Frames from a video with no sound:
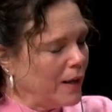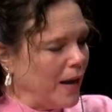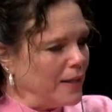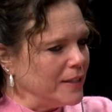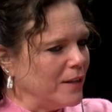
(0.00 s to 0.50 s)

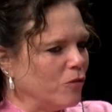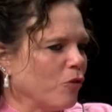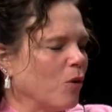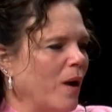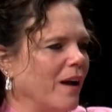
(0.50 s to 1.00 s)
I did
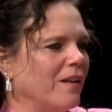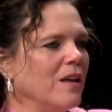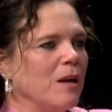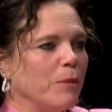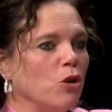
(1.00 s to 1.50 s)
for a while.
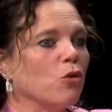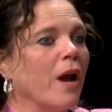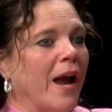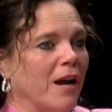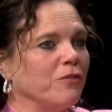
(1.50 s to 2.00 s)
But you don't
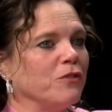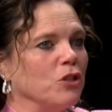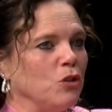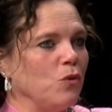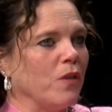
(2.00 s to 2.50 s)
have to
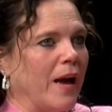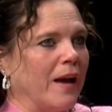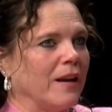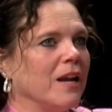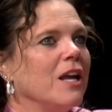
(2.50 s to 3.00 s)
do
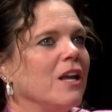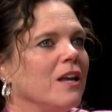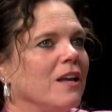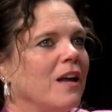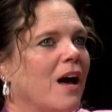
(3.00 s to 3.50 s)
that.
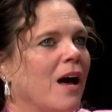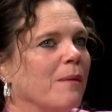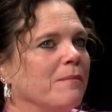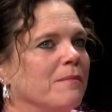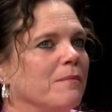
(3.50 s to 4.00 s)

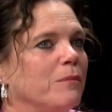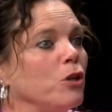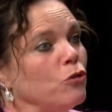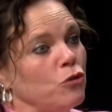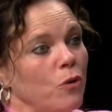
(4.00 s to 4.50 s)
But
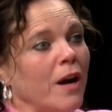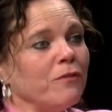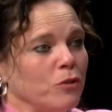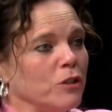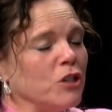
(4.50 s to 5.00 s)
you do have
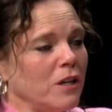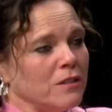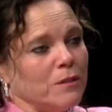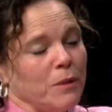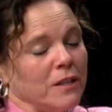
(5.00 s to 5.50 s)
to
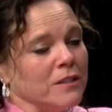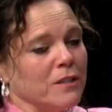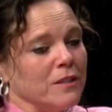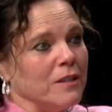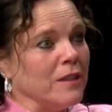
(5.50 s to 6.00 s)
adjust, because
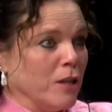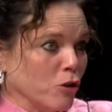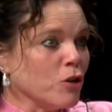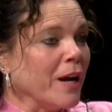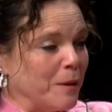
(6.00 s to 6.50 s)
they're
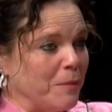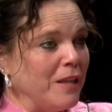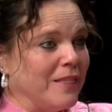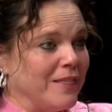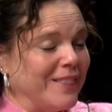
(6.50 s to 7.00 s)
trying to
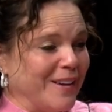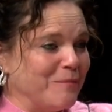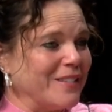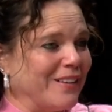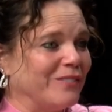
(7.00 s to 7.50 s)
be themselves